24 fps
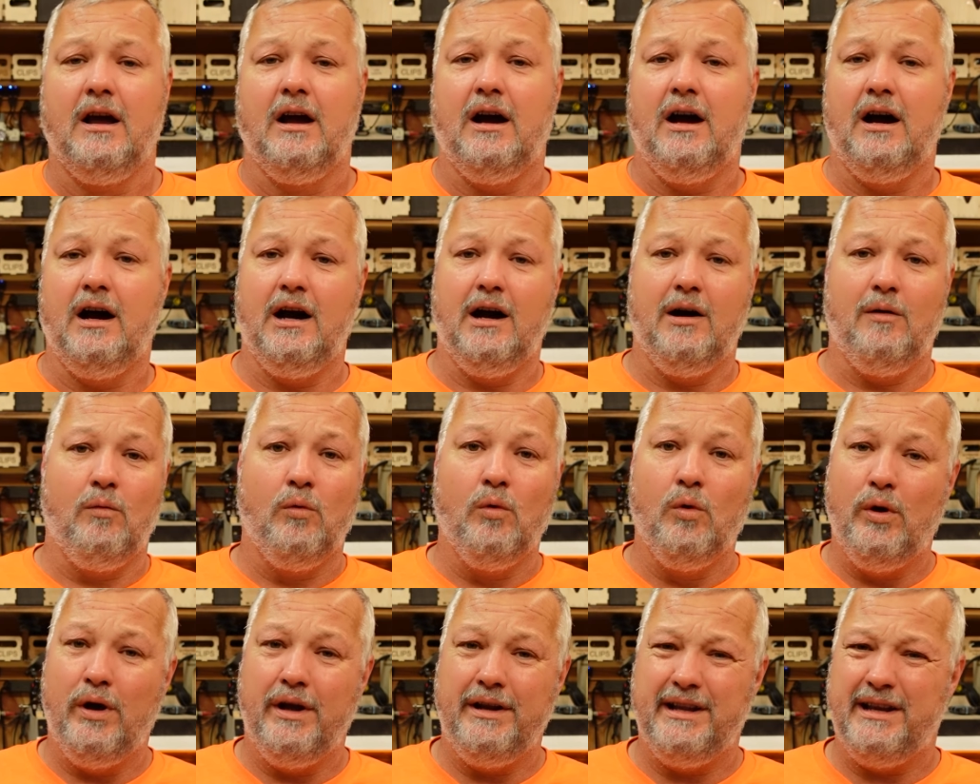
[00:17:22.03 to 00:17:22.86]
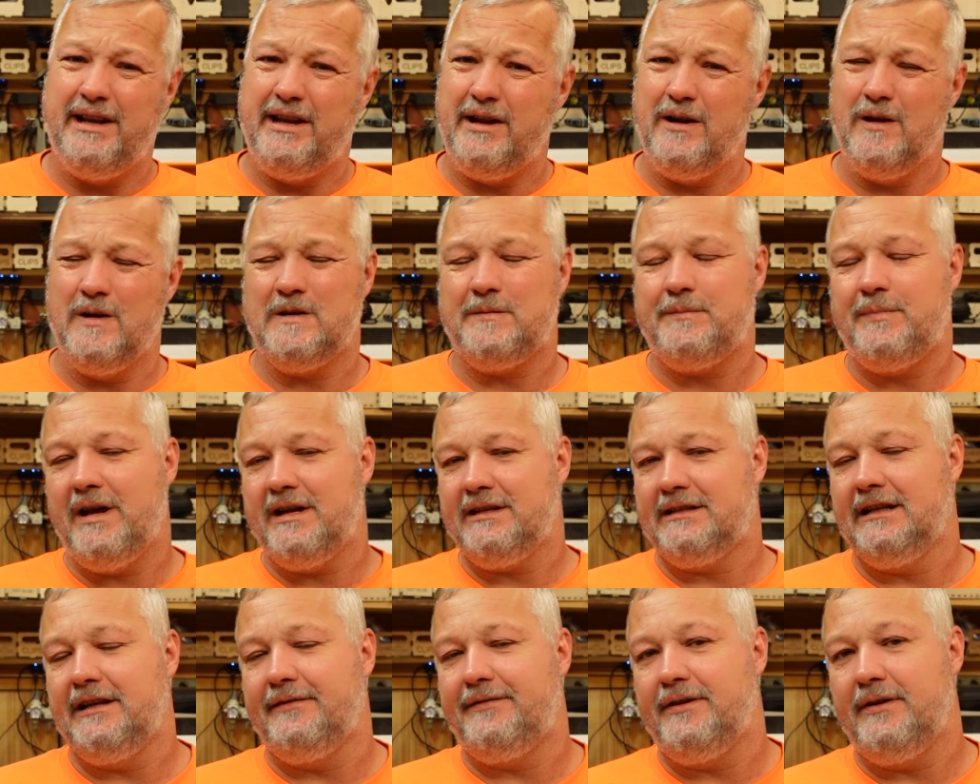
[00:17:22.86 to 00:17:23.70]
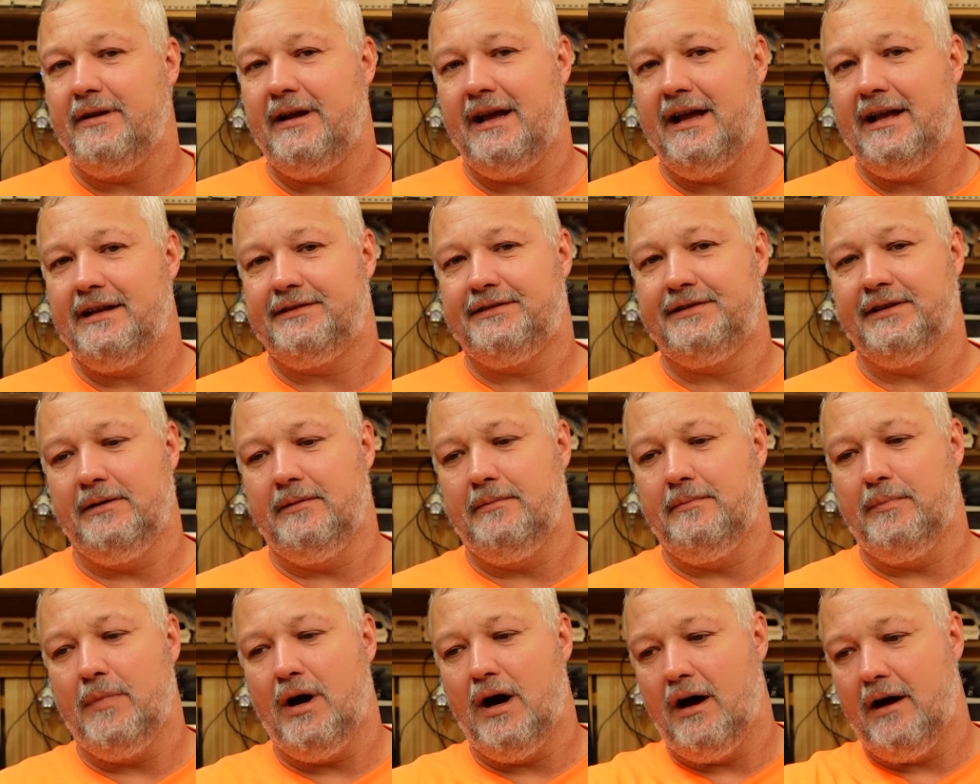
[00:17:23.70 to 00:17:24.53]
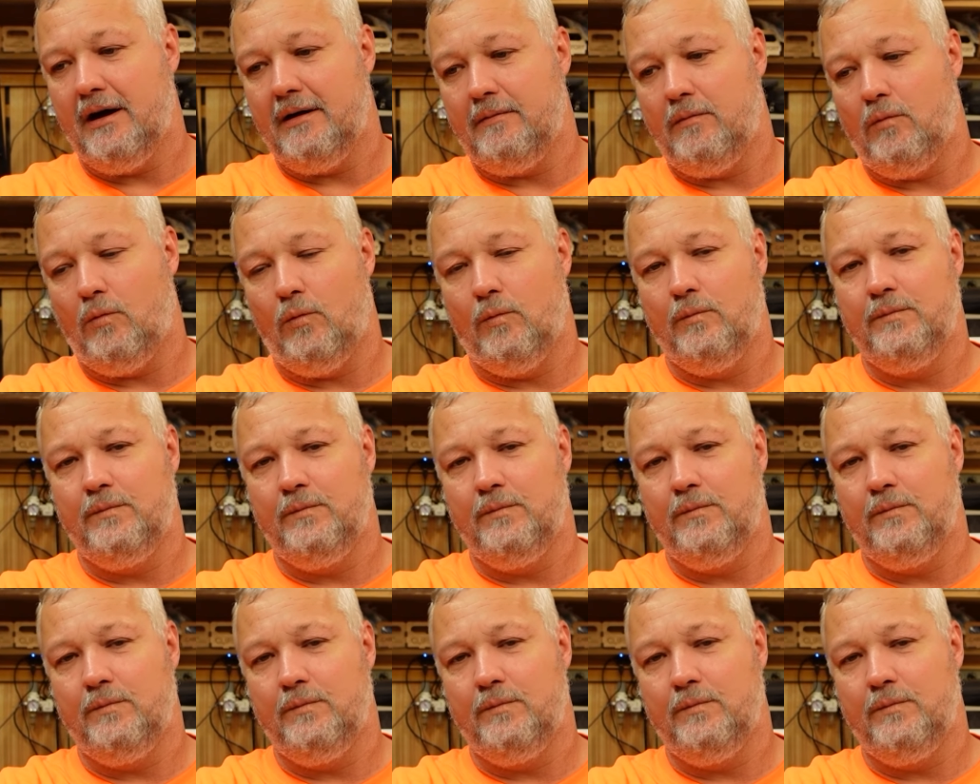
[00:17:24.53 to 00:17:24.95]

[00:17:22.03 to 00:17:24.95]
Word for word: uh, wood in here, especially if you had some uh,